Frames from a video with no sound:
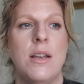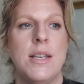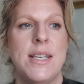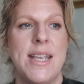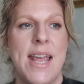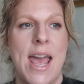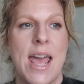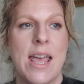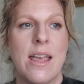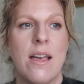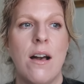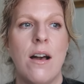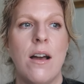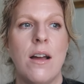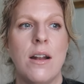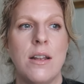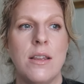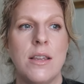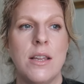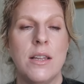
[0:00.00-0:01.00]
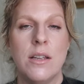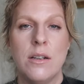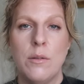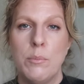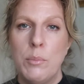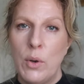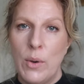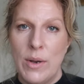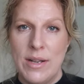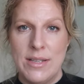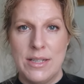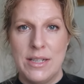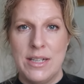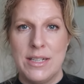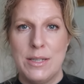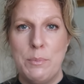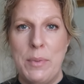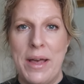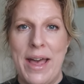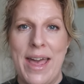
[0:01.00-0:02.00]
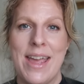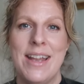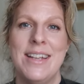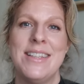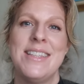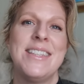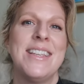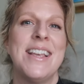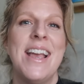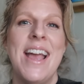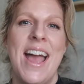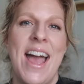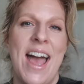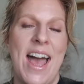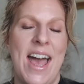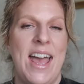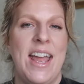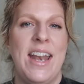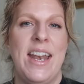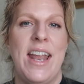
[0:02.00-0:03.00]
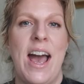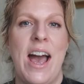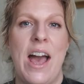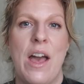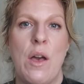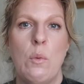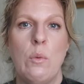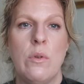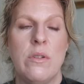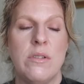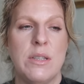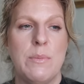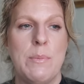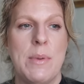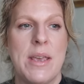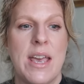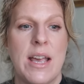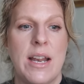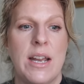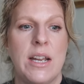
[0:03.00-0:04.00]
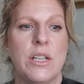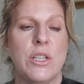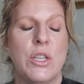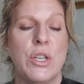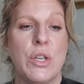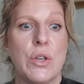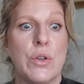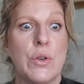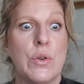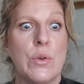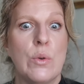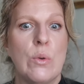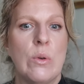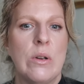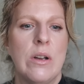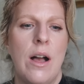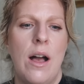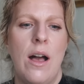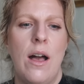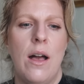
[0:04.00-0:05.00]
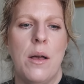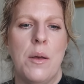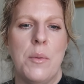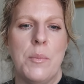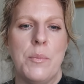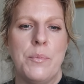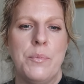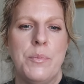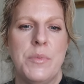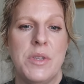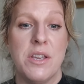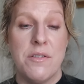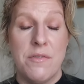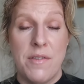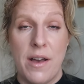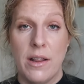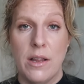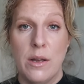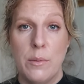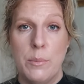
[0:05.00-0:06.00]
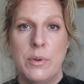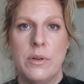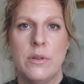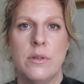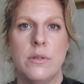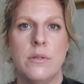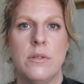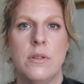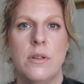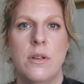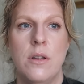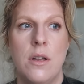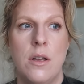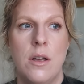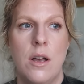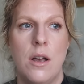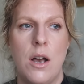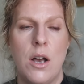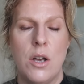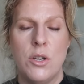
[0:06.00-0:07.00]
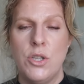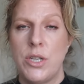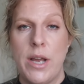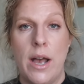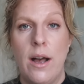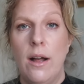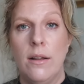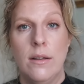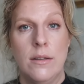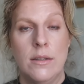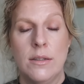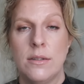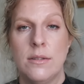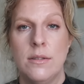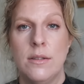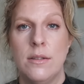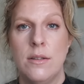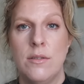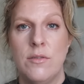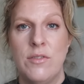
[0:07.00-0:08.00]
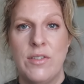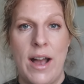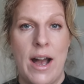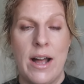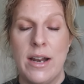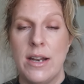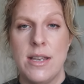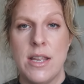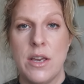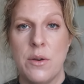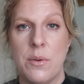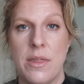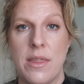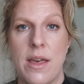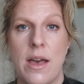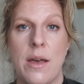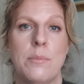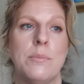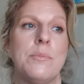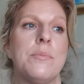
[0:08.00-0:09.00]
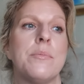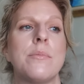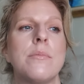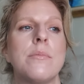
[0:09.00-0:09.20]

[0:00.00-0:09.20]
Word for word: take on the little poisonous bites and I was beginning to um, develop a shell for how to deal with them.